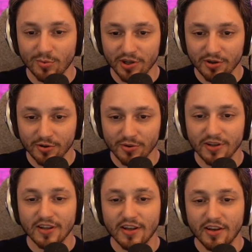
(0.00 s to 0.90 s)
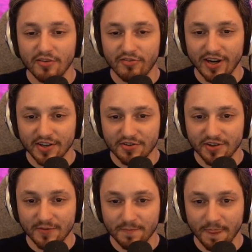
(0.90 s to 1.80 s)
We go Factory,
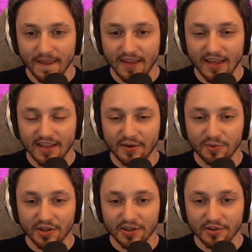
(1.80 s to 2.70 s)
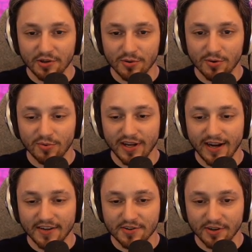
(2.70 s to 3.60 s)
and then we're going to go
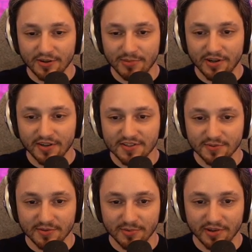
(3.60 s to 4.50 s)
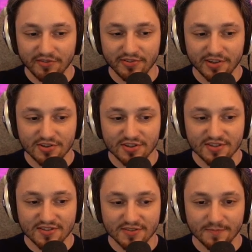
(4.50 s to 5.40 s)
Reactor on the barracks when the Marine finishes,